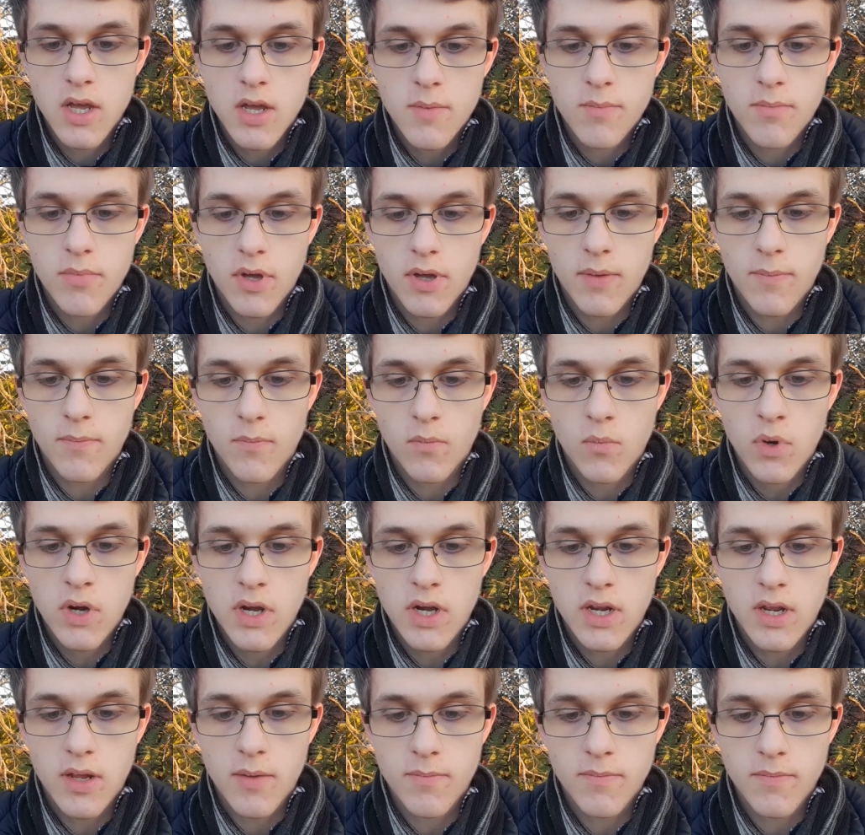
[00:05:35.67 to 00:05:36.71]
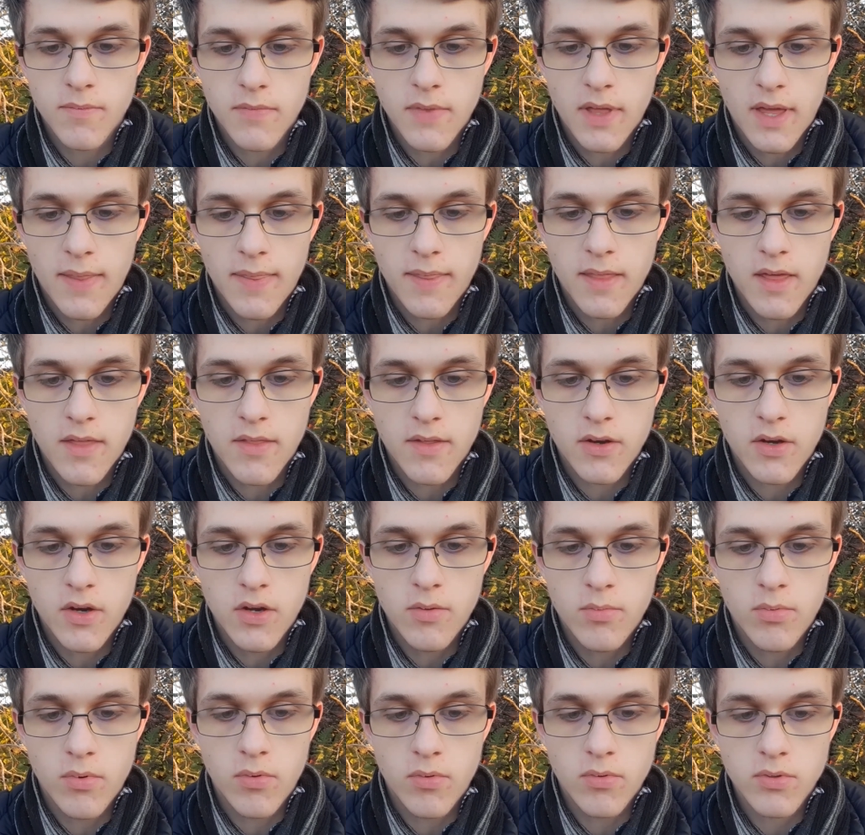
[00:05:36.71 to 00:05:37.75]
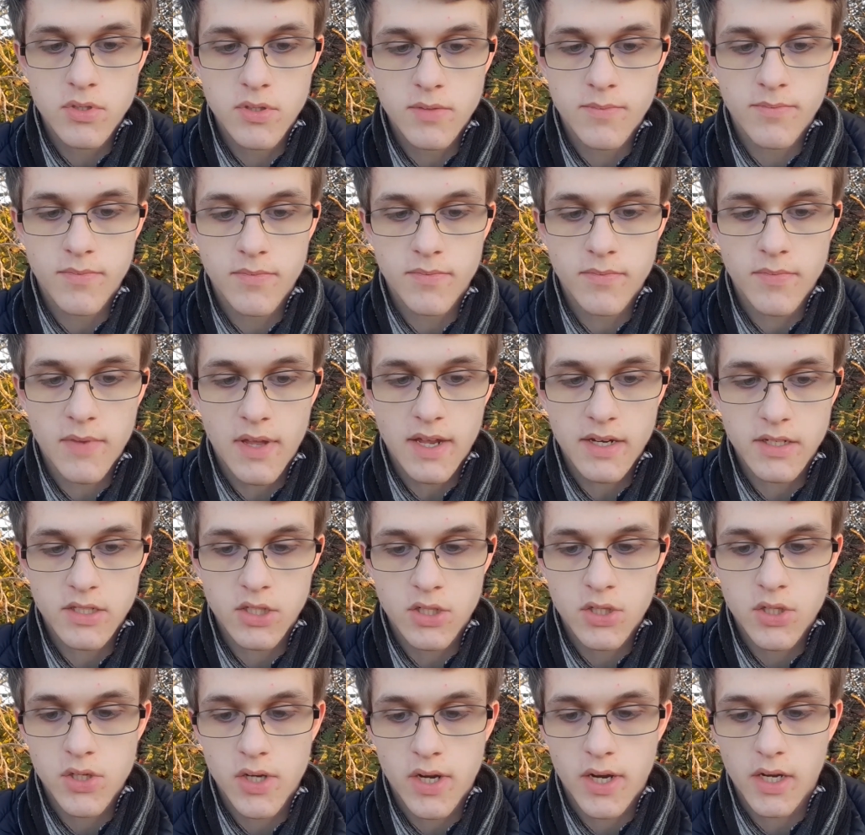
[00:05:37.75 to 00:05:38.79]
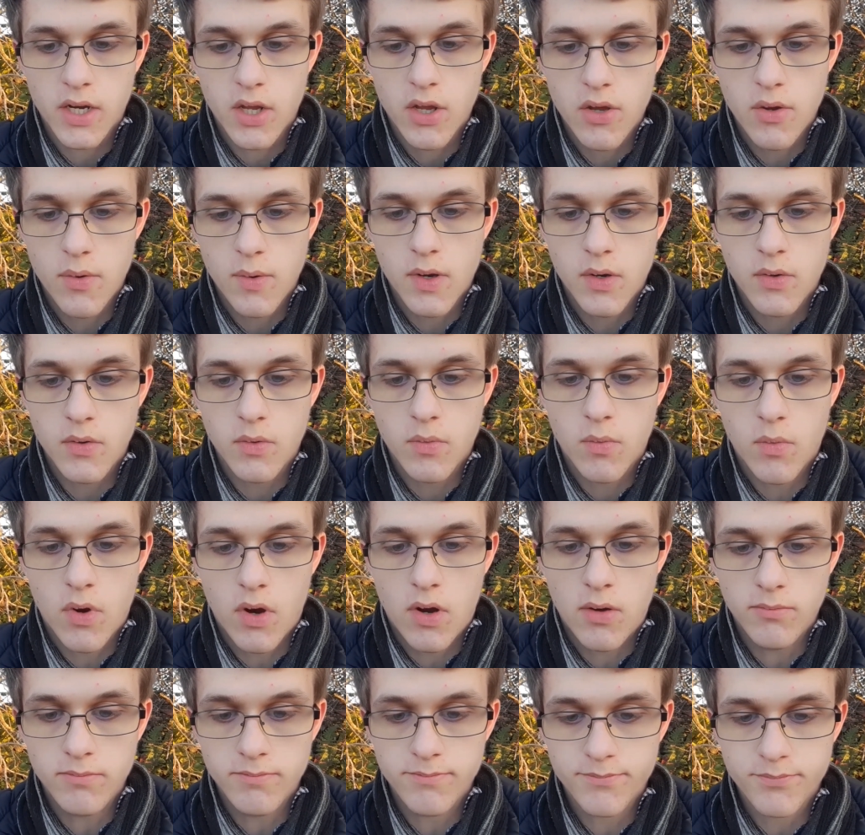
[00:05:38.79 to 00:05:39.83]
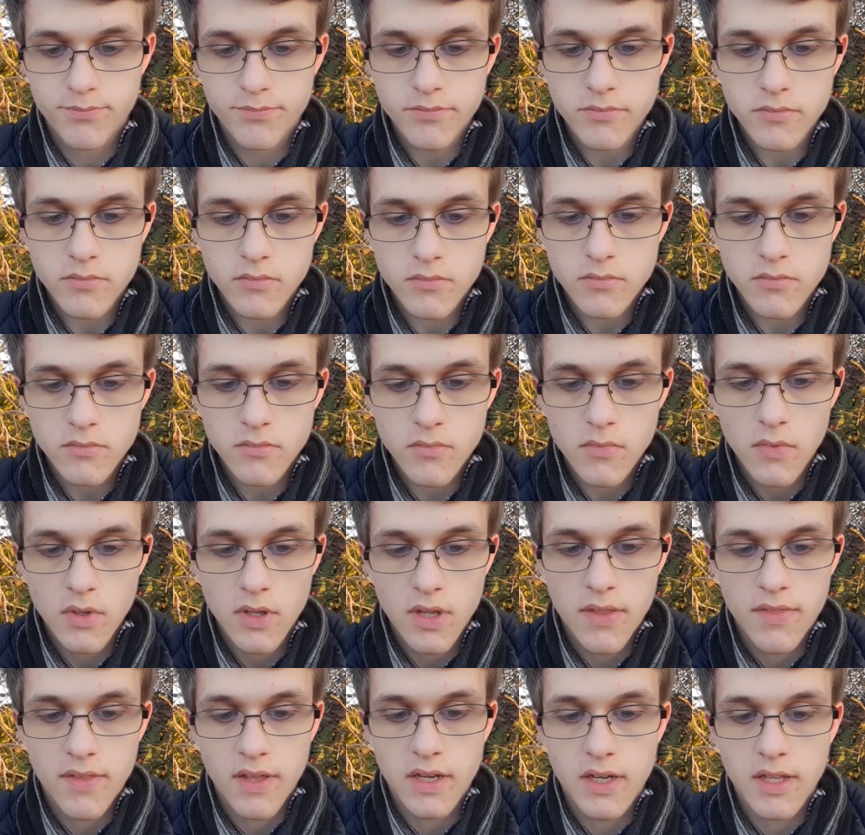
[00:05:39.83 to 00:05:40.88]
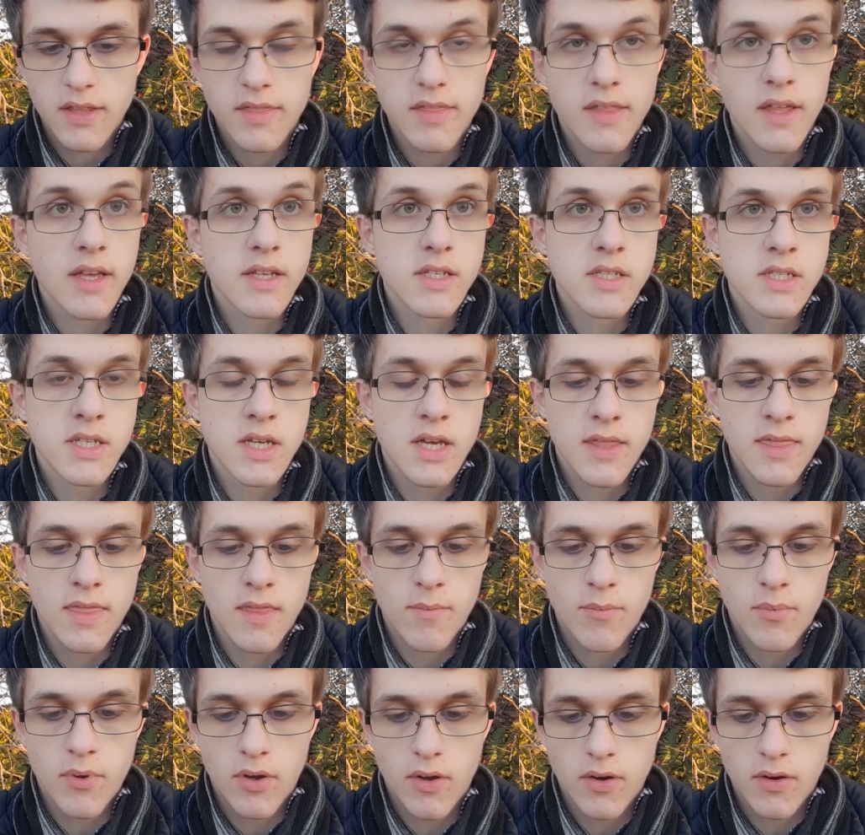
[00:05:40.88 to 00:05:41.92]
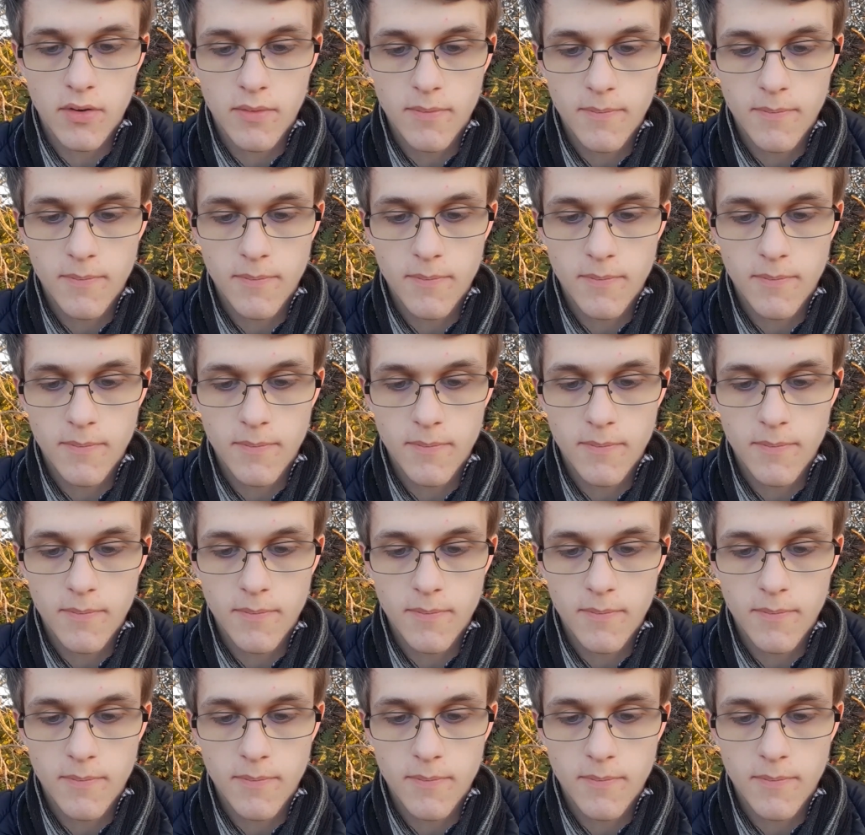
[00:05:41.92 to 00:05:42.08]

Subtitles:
but William and the other nobles had to track who owned what, and they did this in the book.